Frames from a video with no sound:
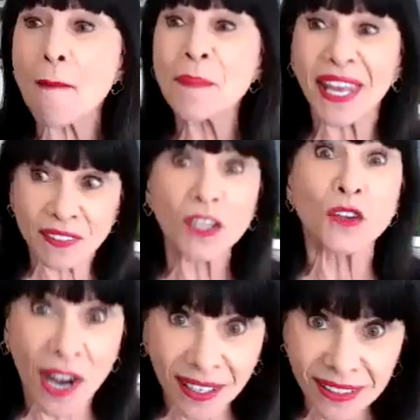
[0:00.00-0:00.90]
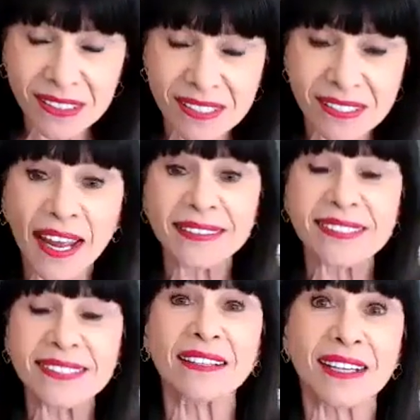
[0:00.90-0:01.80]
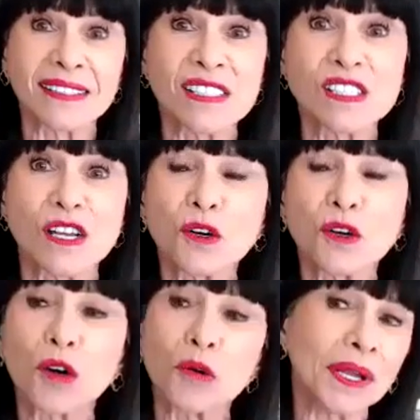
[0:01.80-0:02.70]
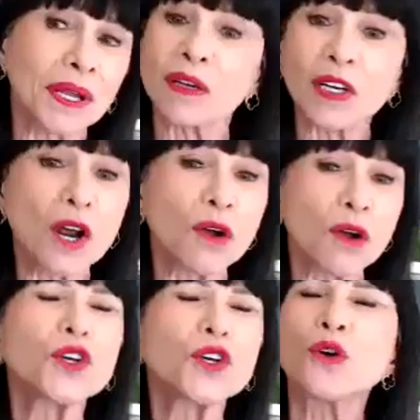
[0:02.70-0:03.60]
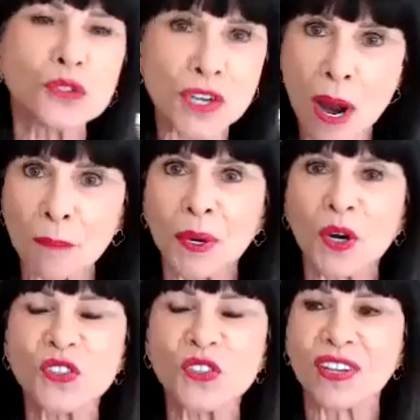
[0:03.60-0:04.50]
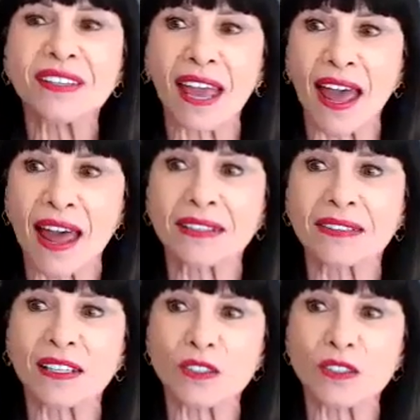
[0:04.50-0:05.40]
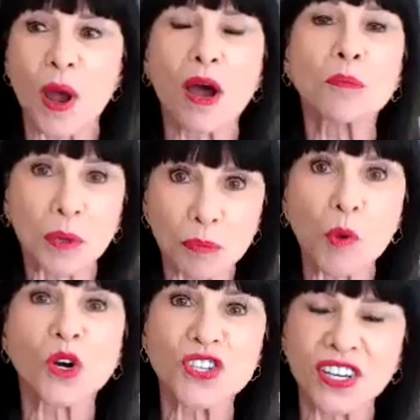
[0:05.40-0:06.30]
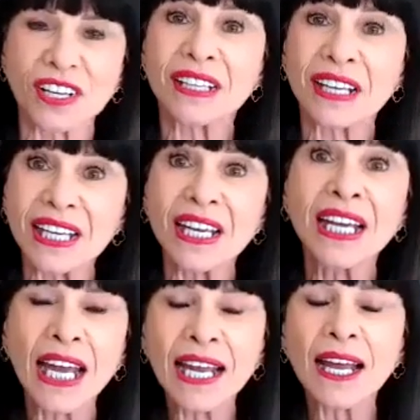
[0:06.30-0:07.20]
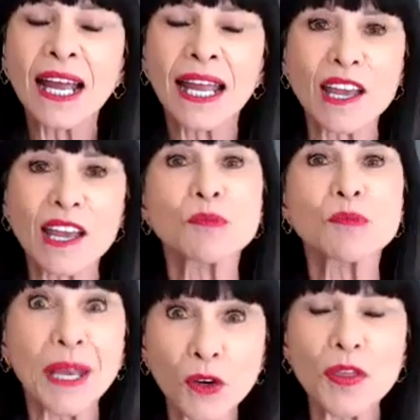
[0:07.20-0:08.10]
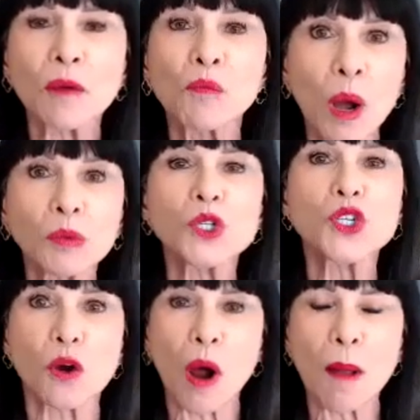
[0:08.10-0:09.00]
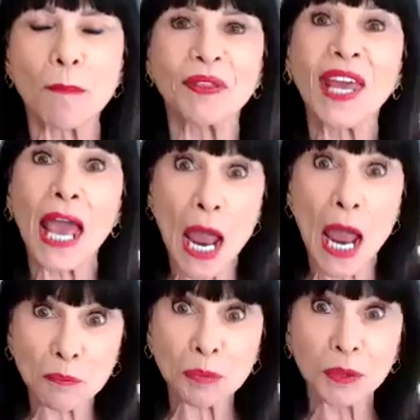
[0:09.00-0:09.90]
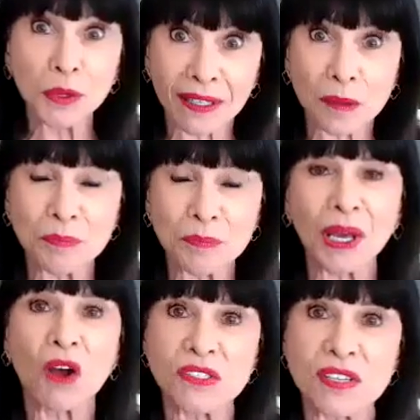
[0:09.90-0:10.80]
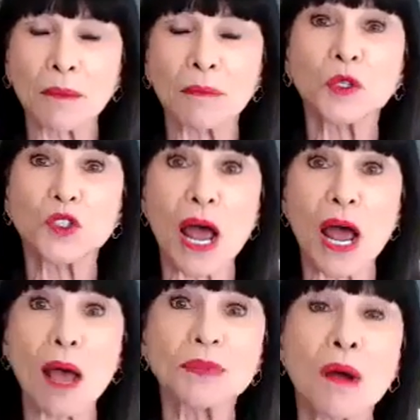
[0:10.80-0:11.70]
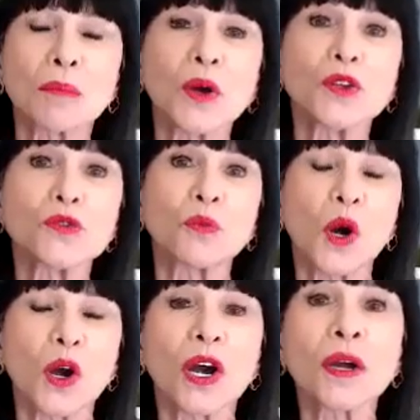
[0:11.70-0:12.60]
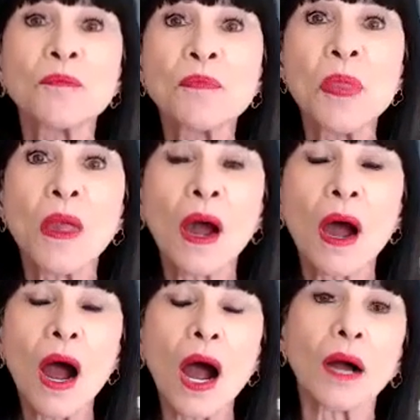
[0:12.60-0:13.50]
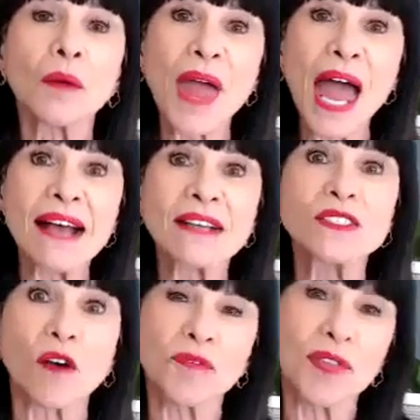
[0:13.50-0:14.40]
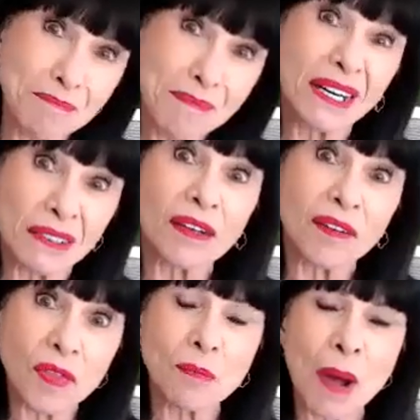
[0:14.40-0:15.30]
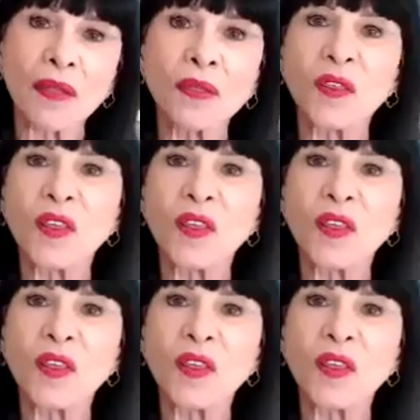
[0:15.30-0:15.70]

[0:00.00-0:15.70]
in the United States, and considerably, huge numbers in Canada as well, proportionately, even bigger than what will show up in the April data, because the April jobs numbers were as of the middle of the month.